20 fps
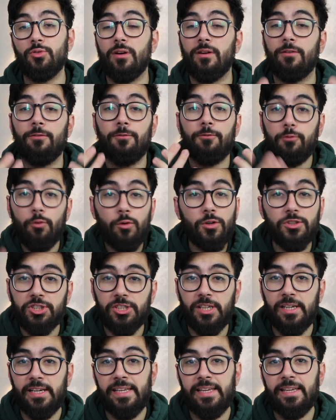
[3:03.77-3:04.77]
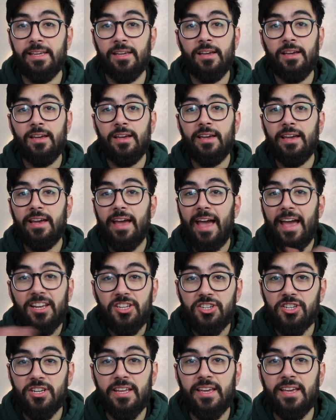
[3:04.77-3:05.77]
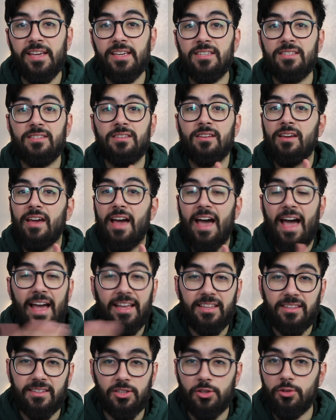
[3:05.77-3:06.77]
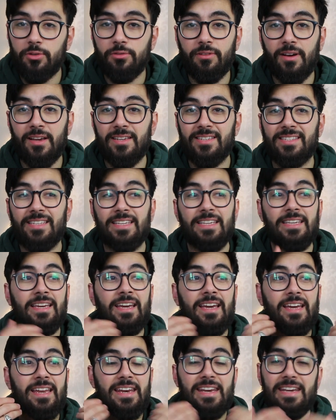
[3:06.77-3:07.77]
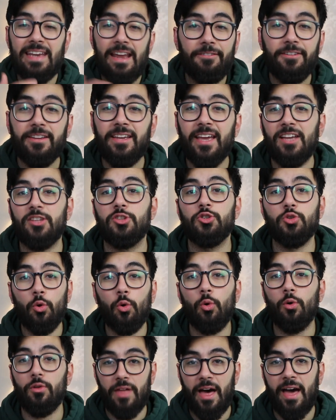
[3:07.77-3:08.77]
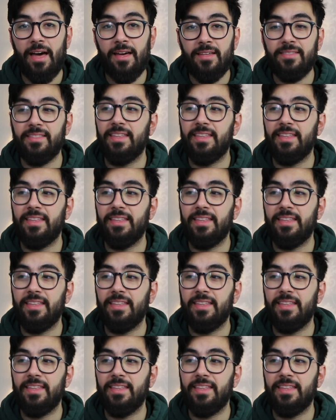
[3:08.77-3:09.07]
And unfortunately, engineers at university never get taught that.